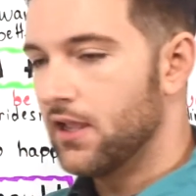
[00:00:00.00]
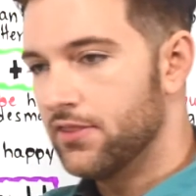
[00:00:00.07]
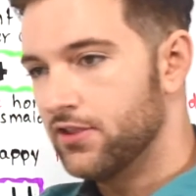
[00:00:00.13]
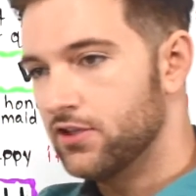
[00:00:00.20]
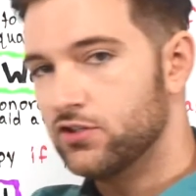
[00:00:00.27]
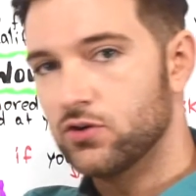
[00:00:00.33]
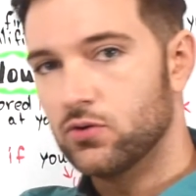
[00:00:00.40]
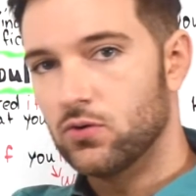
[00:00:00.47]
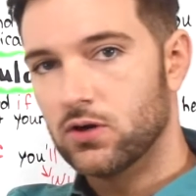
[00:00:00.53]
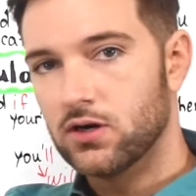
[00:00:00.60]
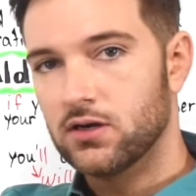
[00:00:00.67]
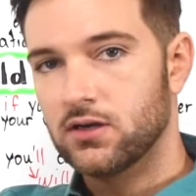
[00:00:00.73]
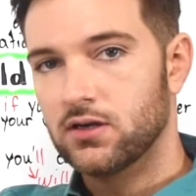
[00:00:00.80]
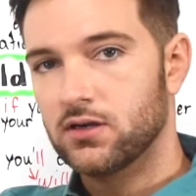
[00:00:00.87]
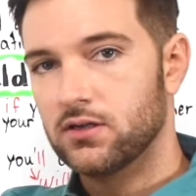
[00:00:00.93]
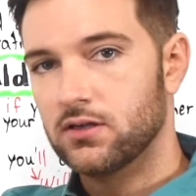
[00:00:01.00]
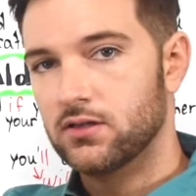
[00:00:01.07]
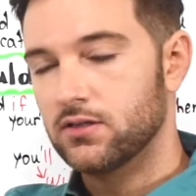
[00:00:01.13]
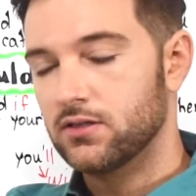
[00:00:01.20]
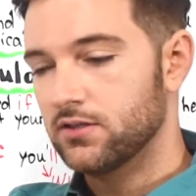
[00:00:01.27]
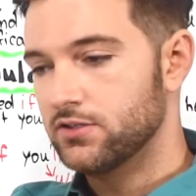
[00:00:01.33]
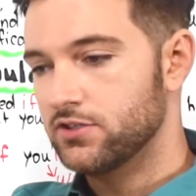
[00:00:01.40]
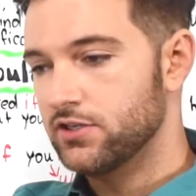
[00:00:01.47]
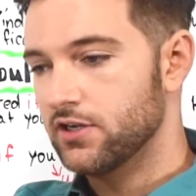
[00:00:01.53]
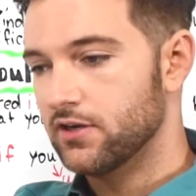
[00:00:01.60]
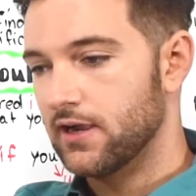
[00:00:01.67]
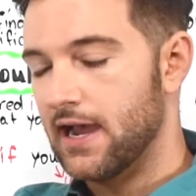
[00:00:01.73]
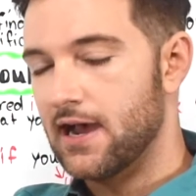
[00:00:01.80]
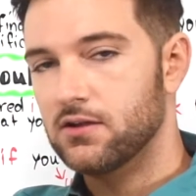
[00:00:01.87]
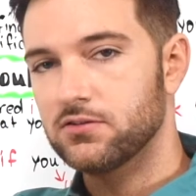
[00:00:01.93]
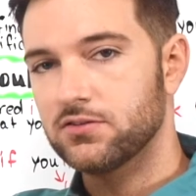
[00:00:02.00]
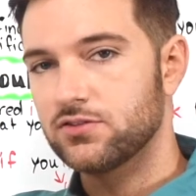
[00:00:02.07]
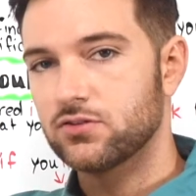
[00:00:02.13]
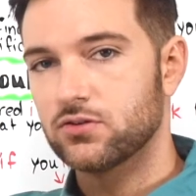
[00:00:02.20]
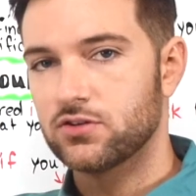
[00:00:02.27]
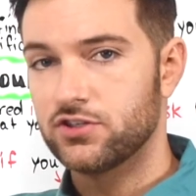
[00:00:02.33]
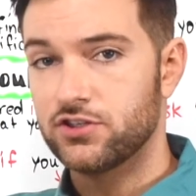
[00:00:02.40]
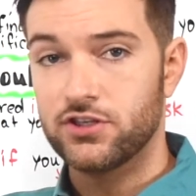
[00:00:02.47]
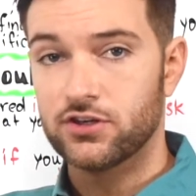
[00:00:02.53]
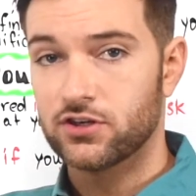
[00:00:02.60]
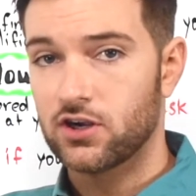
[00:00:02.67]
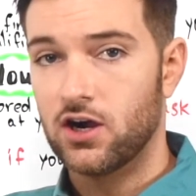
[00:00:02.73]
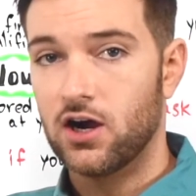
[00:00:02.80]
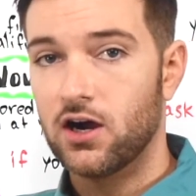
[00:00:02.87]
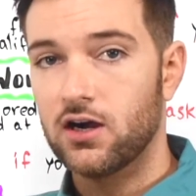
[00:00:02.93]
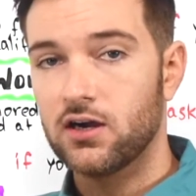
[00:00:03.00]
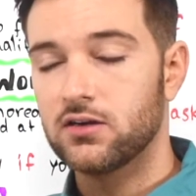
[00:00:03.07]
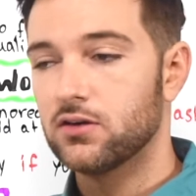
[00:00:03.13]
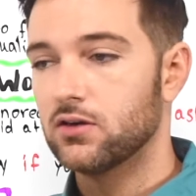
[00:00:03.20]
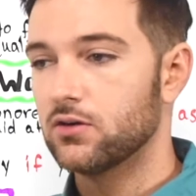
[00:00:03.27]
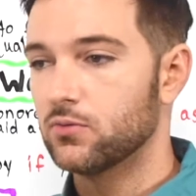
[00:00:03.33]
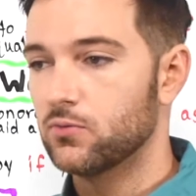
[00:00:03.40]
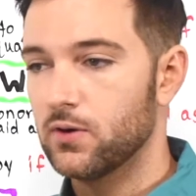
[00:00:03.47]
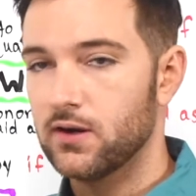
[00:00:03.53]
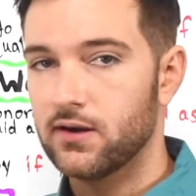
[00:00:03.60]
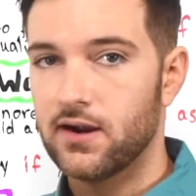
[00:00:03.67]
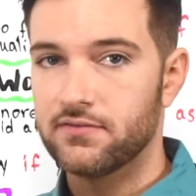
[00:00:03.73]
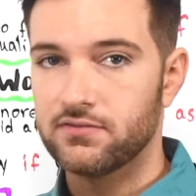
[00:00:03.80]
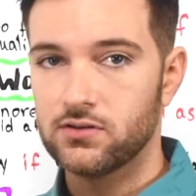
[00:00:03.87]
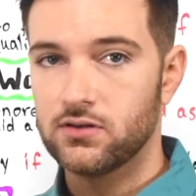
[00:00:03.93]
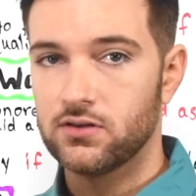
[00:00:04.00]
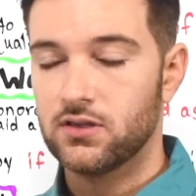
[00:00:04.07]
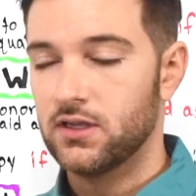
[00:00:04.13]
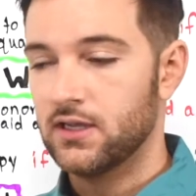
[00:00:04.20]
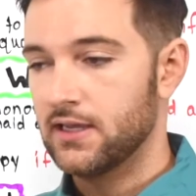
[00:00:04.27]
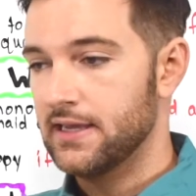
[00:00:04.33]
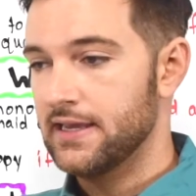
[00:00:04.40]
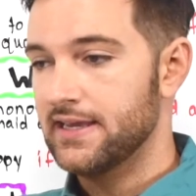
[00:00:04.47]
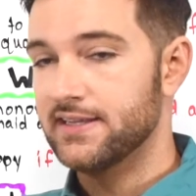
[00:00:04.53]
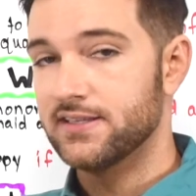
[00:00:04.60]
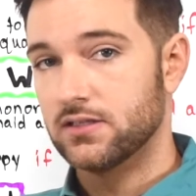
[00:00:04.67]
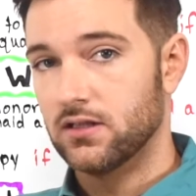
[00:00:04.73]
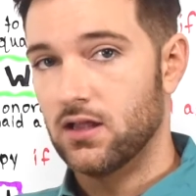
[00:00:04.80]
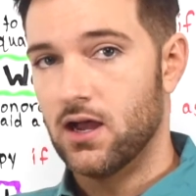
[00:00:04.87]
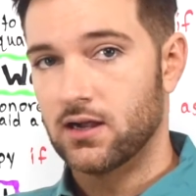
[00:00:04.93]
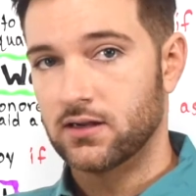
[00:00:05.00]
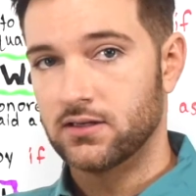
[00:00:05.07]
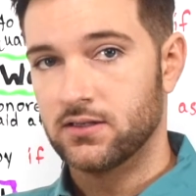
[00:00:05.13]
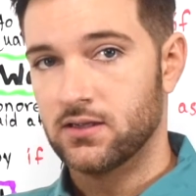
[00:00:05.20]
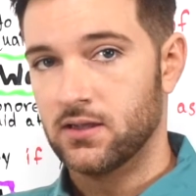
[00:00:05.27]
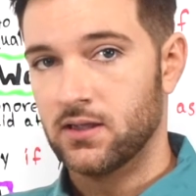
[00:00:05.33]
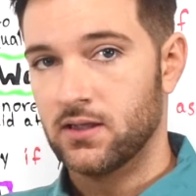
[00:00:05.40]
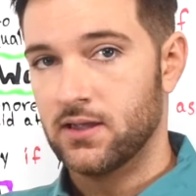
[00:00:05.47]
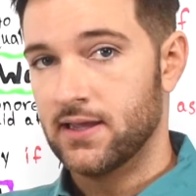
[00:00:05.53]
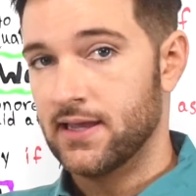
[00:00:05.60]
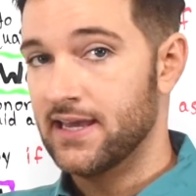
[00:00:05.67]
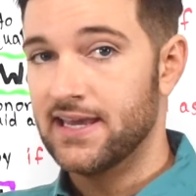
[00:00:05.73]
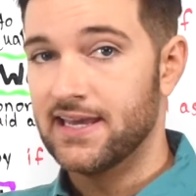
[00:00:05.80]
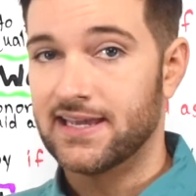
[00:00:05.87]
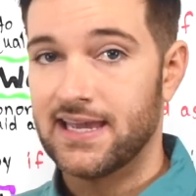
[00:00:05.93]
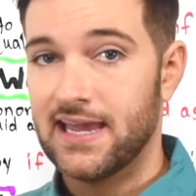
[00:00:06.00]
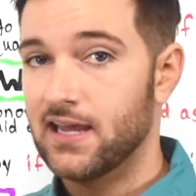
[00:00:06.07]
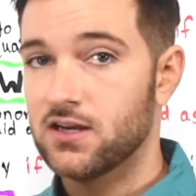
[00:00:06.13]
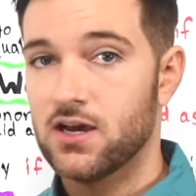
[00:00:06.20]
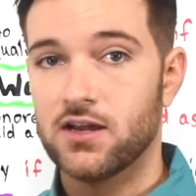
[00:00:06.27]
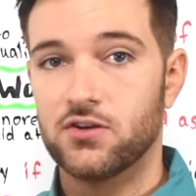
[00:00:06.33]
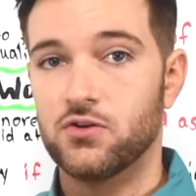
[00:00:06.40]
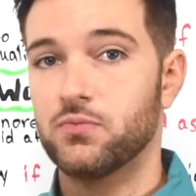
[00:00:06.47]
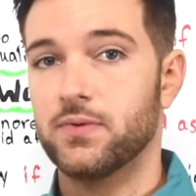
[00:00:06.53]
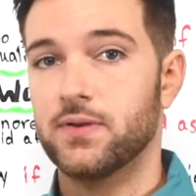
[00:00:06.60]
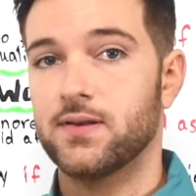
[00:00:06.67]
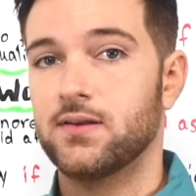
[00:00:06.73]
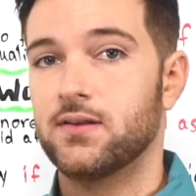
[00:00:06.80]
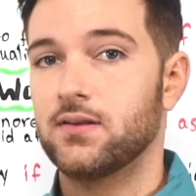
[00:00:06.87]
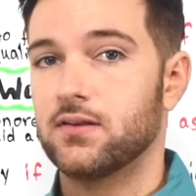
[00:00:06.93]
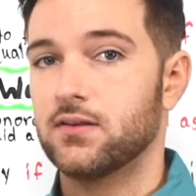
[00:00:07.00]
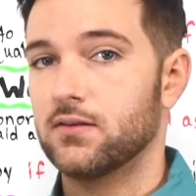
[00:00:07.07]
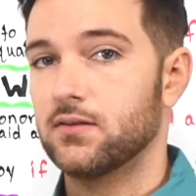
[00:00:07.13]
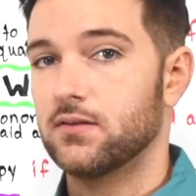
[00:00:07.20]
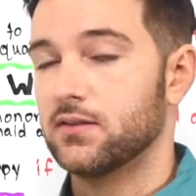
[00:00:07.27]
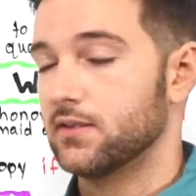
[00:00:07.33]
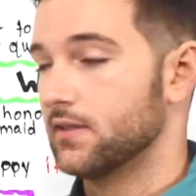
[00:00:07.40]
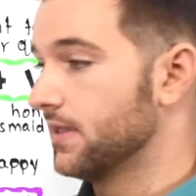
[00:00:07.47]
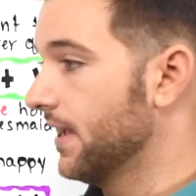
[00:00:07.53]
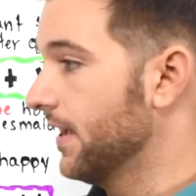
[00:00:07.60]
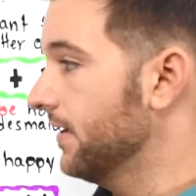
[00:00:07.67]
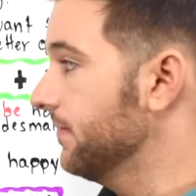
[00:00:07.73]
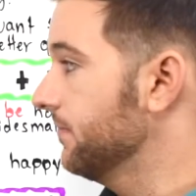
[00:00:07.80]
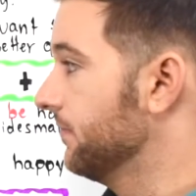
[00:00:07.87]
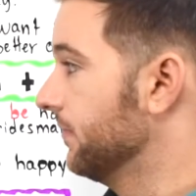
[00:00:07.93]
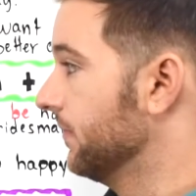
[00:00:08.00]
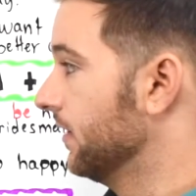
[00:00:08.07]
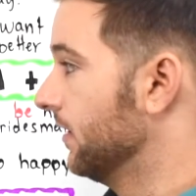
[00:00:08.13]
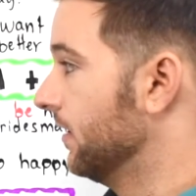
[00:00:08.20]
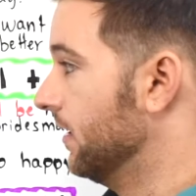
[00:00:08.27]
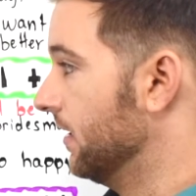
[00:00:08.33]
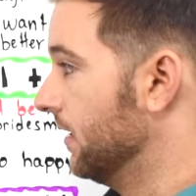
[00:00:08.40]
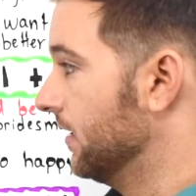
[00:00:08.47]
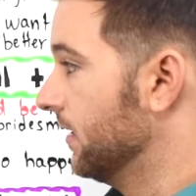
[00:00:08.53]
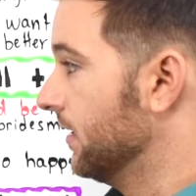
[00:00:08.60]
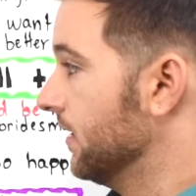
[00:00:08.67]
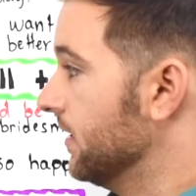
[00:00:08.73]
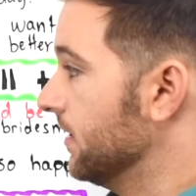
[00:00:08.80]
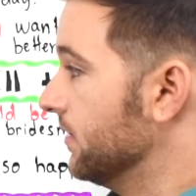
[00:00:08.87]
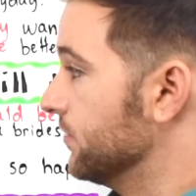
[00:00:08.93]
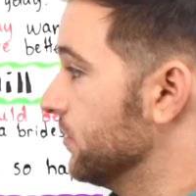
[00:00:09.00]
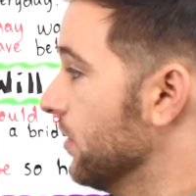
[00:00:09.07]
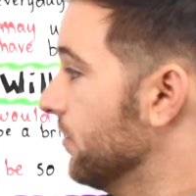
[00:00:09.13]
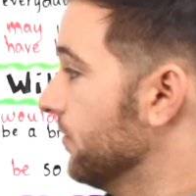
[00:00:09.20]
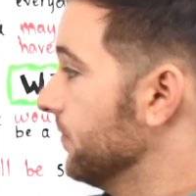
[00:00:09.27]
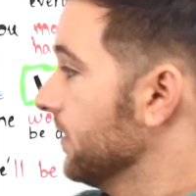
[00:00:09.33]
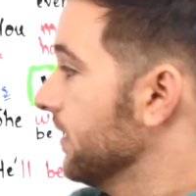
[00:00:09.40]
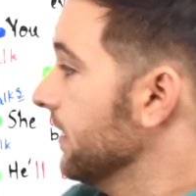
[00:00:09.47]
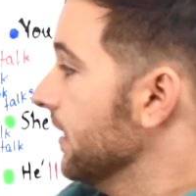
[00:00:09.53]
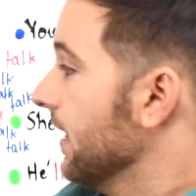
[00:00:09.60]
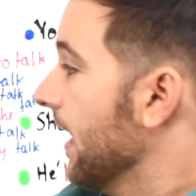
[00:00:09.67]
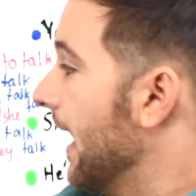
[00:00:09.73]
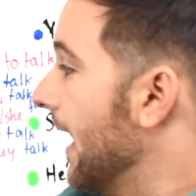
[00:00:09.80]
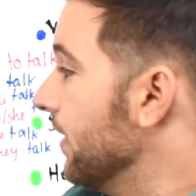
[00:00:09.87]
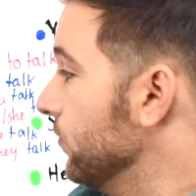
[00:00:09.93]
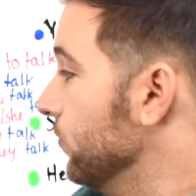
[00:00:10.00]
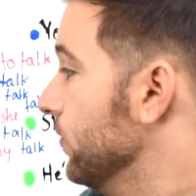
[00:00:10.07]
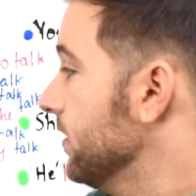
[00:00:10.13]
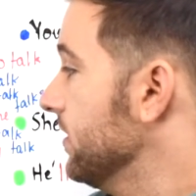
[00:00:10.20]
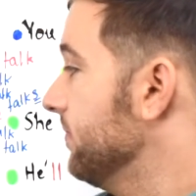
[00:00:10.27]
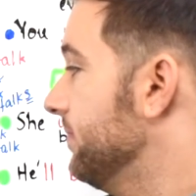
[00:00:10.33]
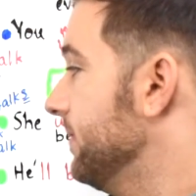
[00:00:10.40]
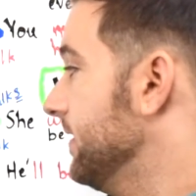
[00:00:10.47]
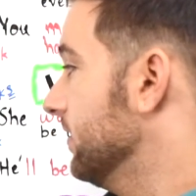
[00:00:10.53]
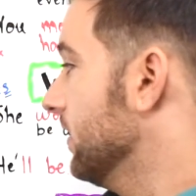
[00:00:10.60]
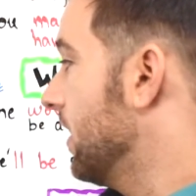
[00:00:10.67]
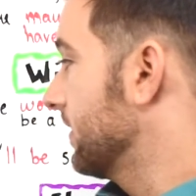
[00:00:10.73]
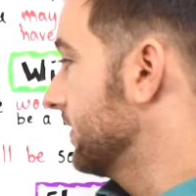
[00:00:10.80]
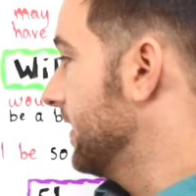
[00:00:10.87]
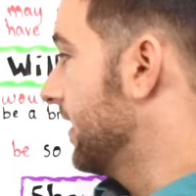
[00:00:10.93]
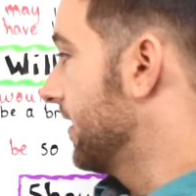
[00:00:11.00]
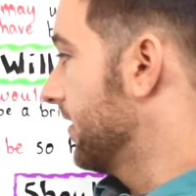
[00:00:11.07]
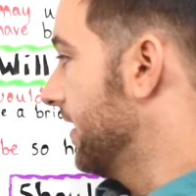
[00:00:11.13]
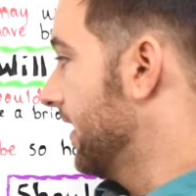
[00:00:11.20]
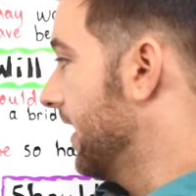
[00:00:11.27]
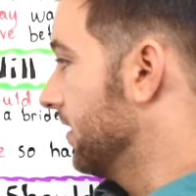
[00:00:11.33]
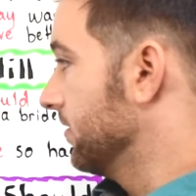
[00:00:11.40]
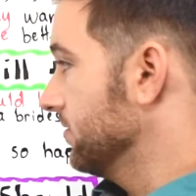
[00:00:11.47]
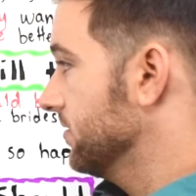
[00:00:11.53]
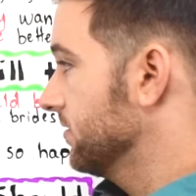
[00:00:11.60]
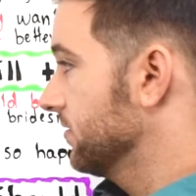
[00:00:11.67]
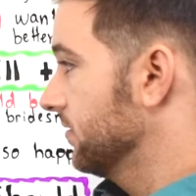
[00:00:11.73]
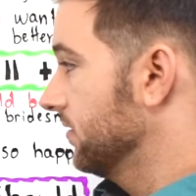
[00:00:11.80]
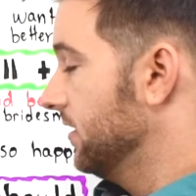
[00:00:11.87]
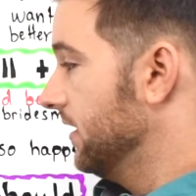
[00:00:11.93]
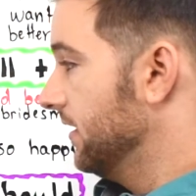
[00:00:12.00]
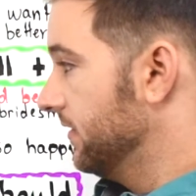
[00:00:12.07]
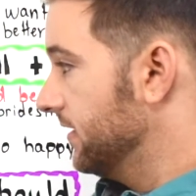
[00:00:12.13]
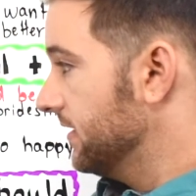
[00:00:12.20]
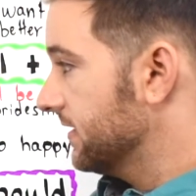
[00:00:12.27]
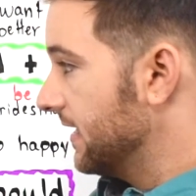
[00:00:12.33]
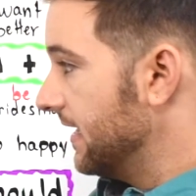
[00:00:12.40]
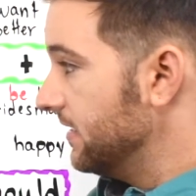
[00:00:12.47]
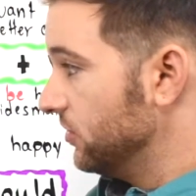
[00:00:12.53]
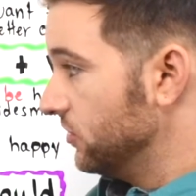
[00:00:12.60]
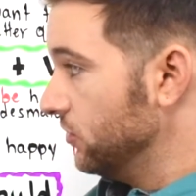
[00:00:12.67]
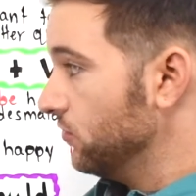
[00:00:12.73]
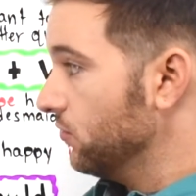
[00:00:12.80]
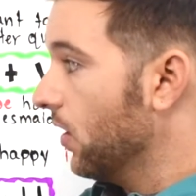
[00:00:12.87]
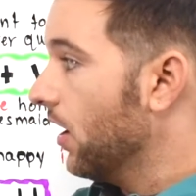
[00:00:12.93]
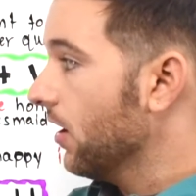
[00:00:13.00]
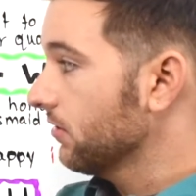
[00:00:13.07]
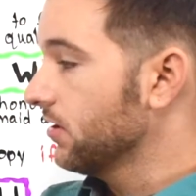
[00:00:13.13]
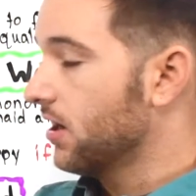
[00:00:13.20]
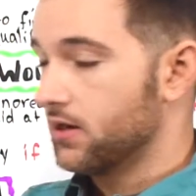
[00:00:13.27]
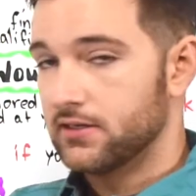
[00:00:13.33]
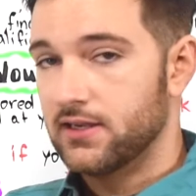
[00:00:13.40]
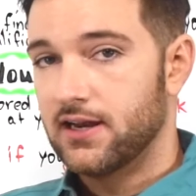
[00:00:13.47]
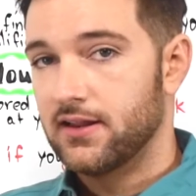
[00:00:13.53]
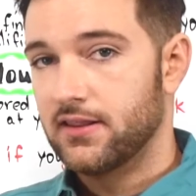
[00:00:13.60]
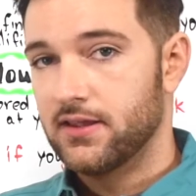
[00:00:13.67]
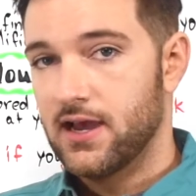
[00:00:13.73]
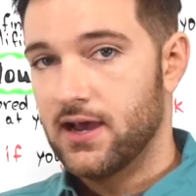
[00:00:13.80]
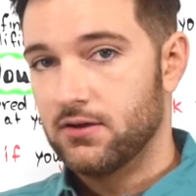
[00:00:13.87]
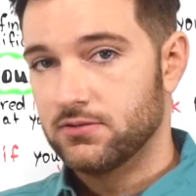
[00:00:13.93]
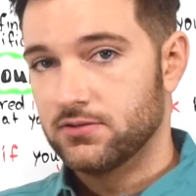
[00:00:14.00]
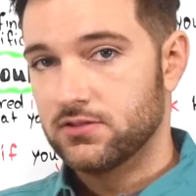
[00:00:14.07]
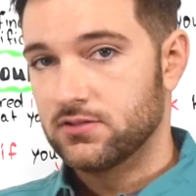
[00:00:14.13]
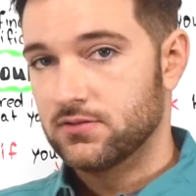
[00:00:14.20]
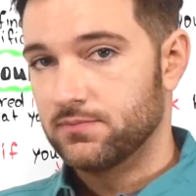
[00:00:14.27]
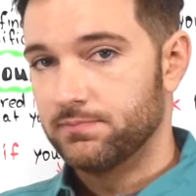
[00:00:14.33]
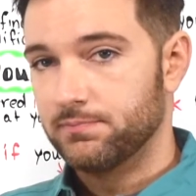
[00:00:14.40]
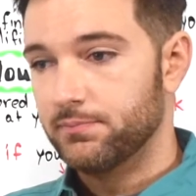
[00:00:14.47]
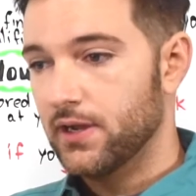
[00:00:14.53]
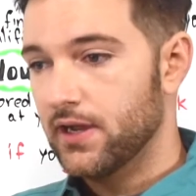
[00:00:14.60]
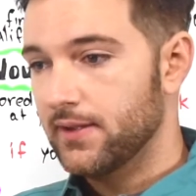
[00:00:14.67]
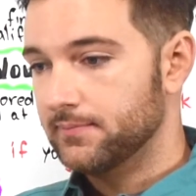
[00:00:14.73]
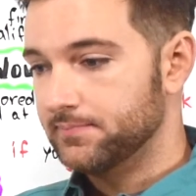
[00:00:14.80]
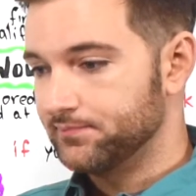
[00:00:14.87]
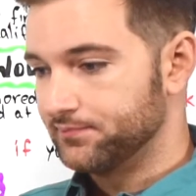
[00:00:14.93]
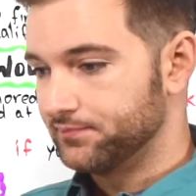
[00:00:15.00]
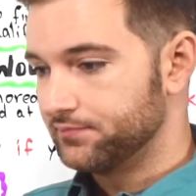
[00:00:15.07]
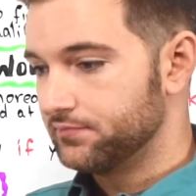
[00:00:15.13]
the door to your house or to your car or wherever is locked. It cannot open. Okay? So, I wouldn't be locked out of the house. In this case, you are locked out of the house. But